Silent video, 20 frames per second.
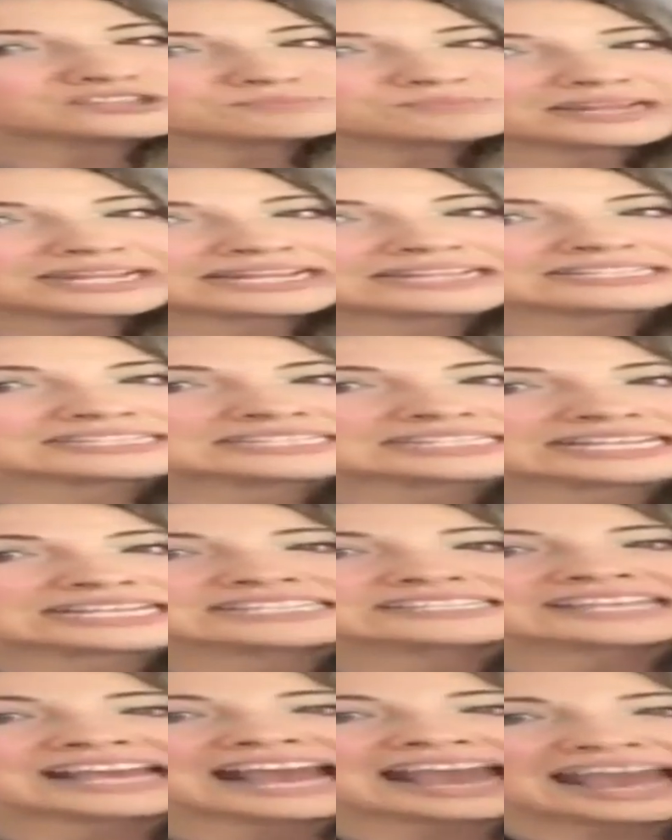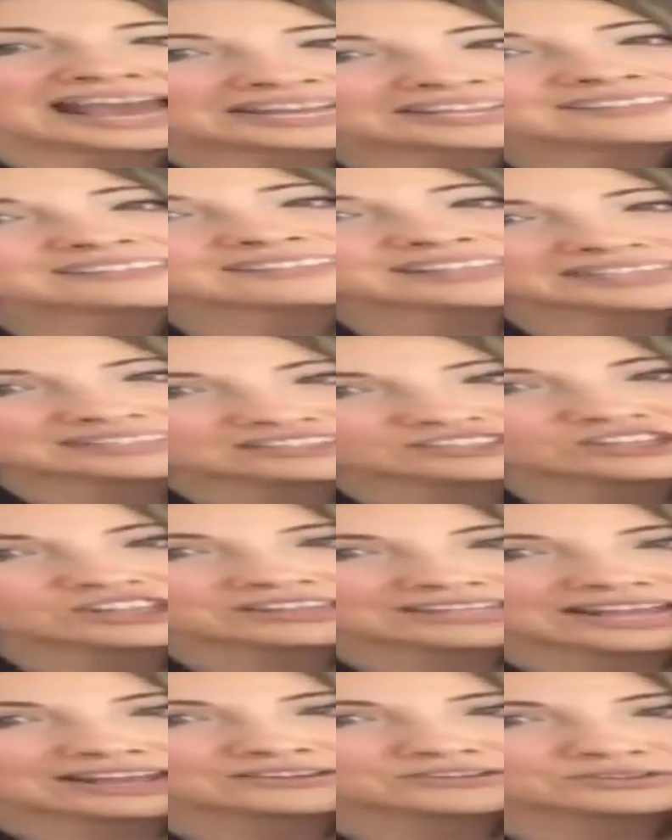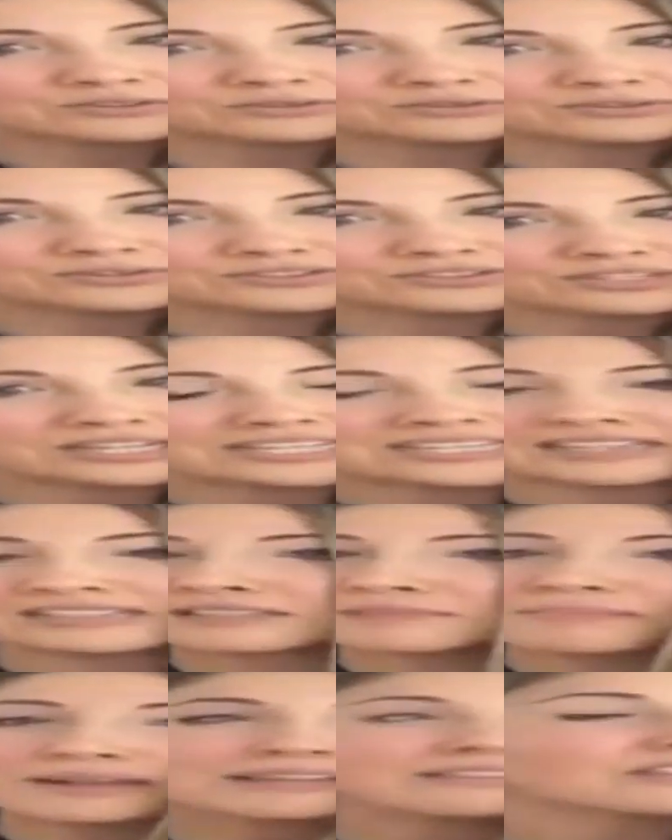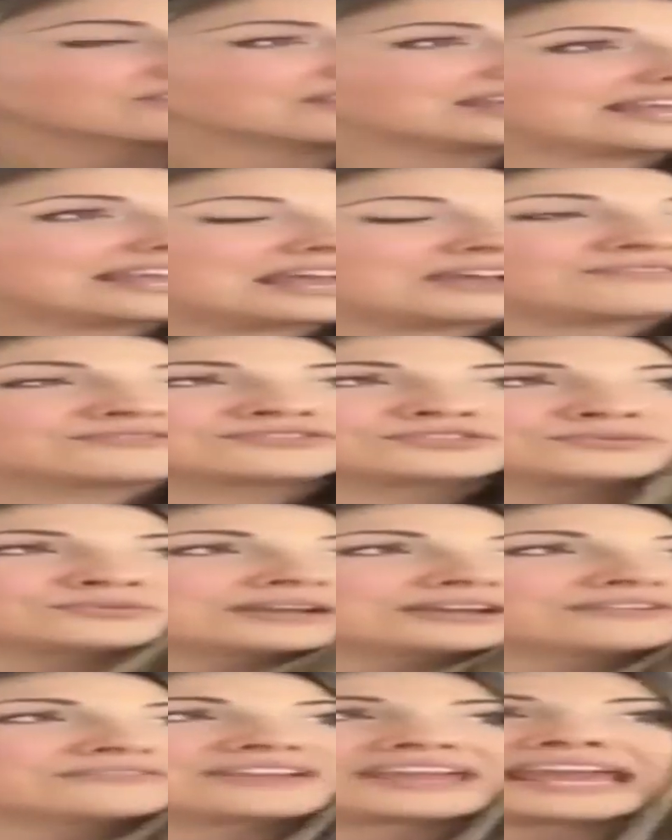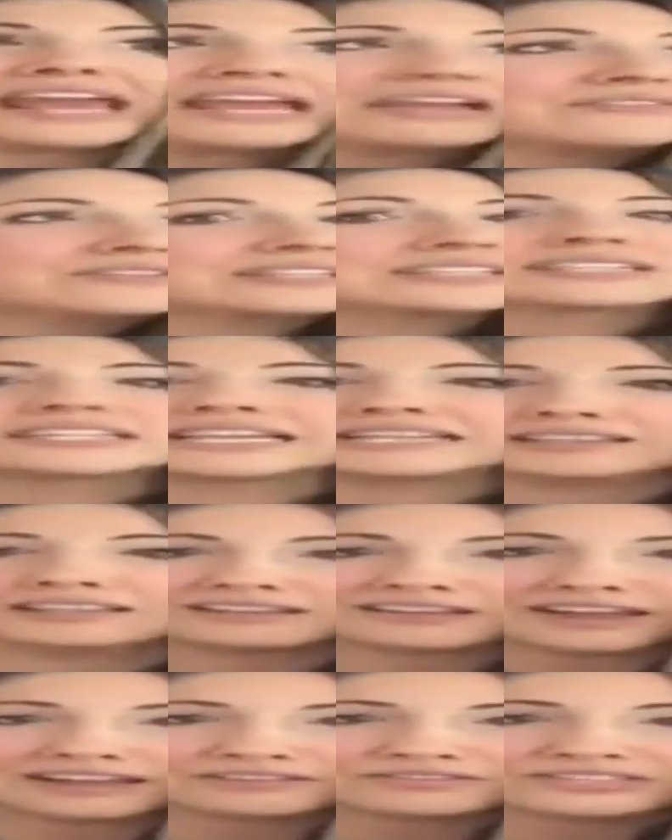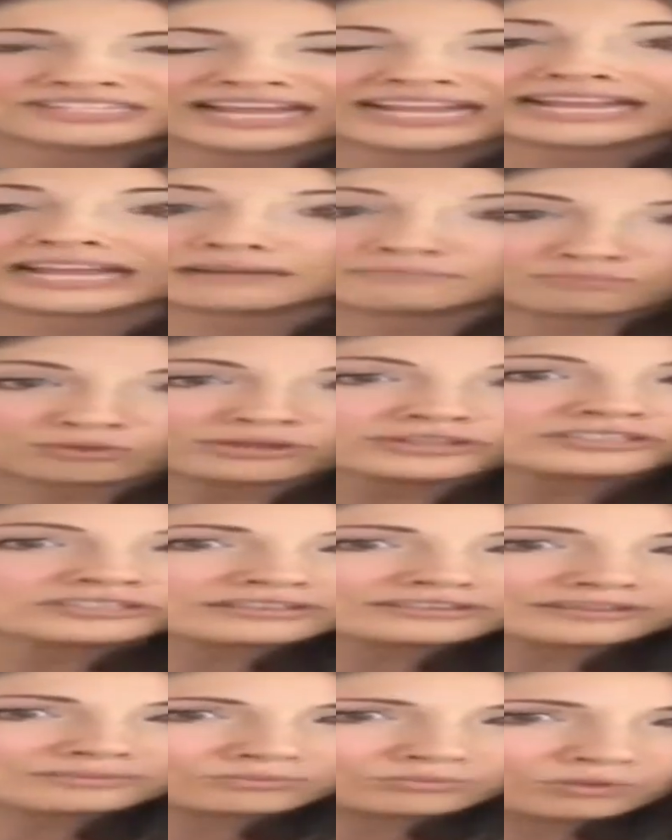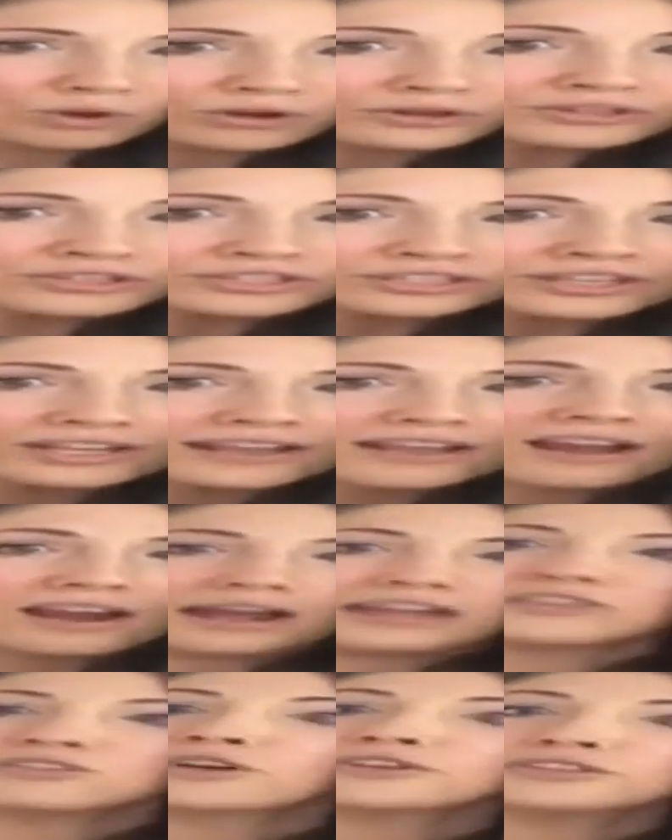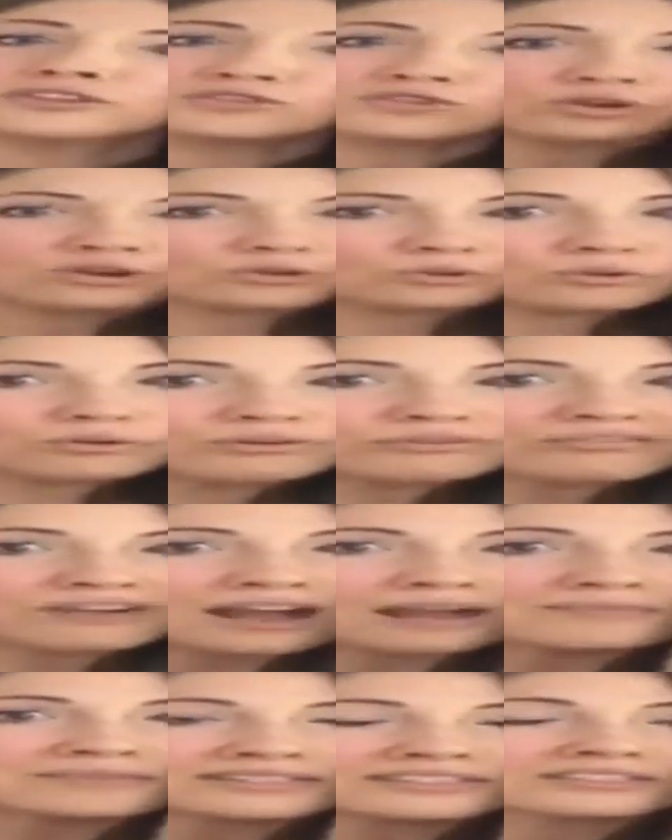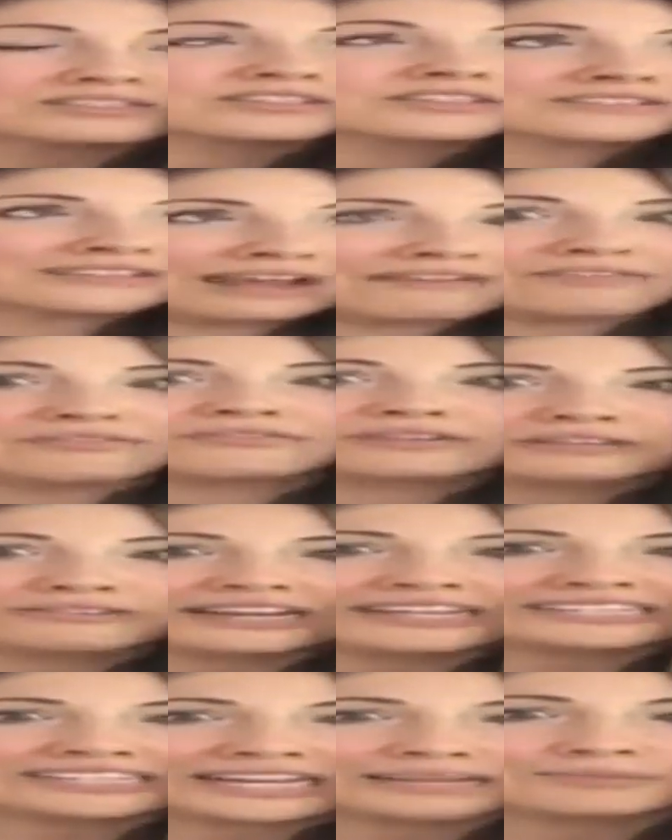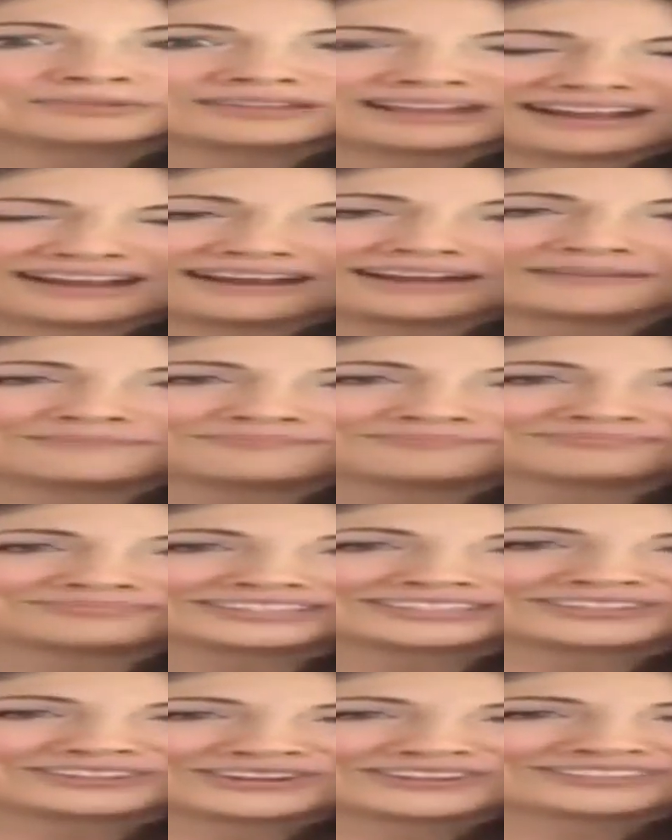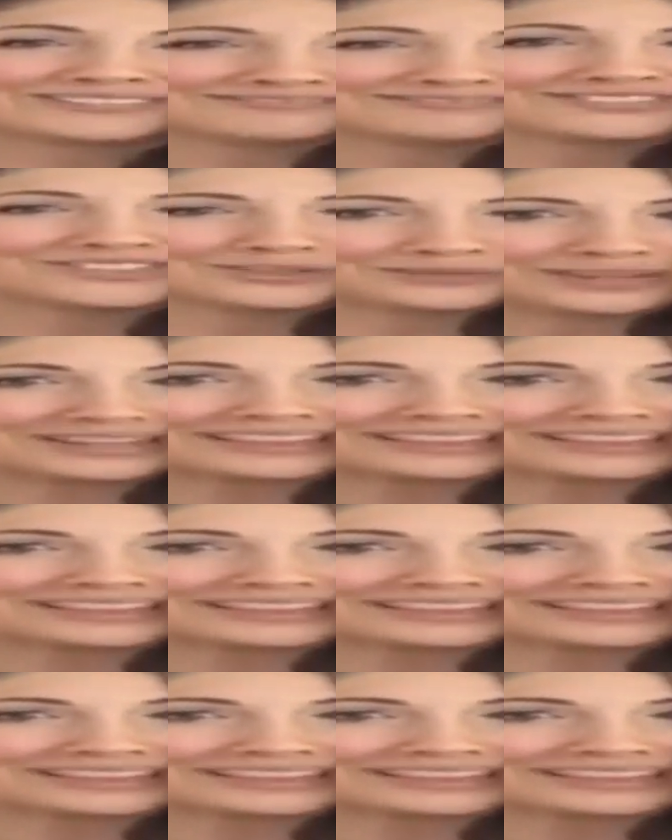means is access to the outdoors. It doesn't mean that they have to have ever seen the light of day, and most of them won't. I know that not all farmers that have a free range label are, doing